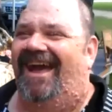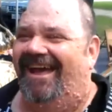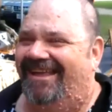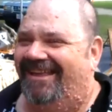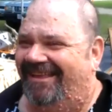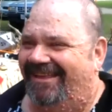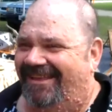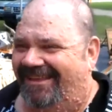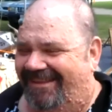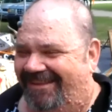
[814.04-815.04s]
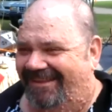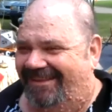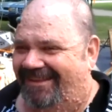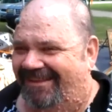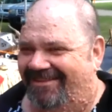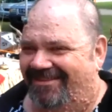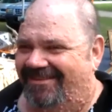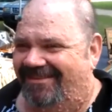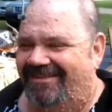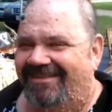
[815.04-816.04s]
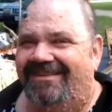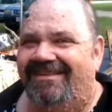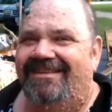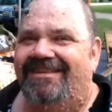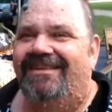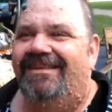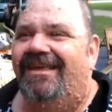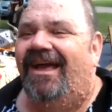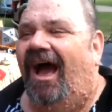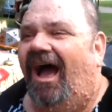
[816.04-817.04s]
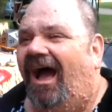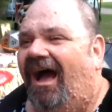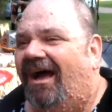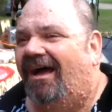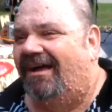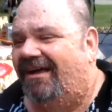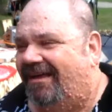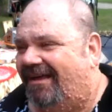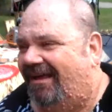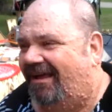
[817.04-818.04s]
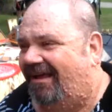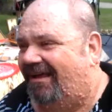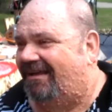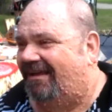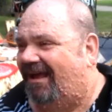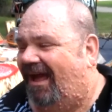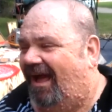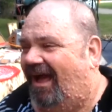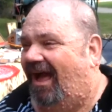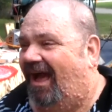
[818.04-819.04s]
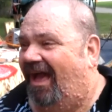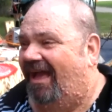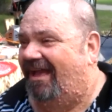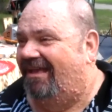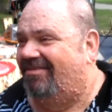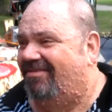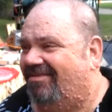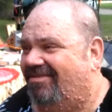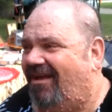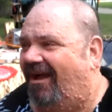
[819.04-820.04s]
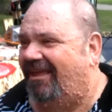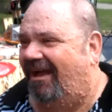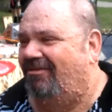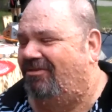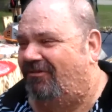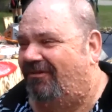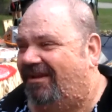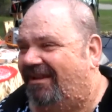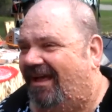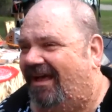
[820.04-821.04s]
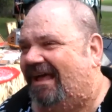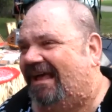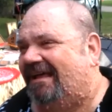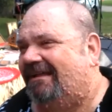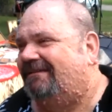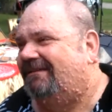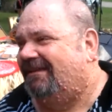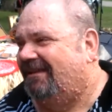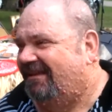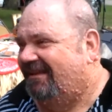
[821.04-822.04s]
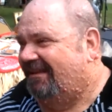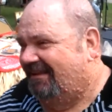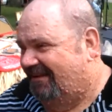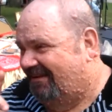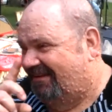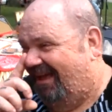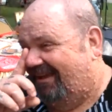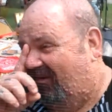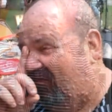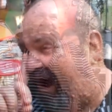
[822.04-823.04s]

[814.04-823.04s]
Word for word: Peg-O the Leg-O. So how long have you been performing with this show or other shows like it? I started out doing uh, like a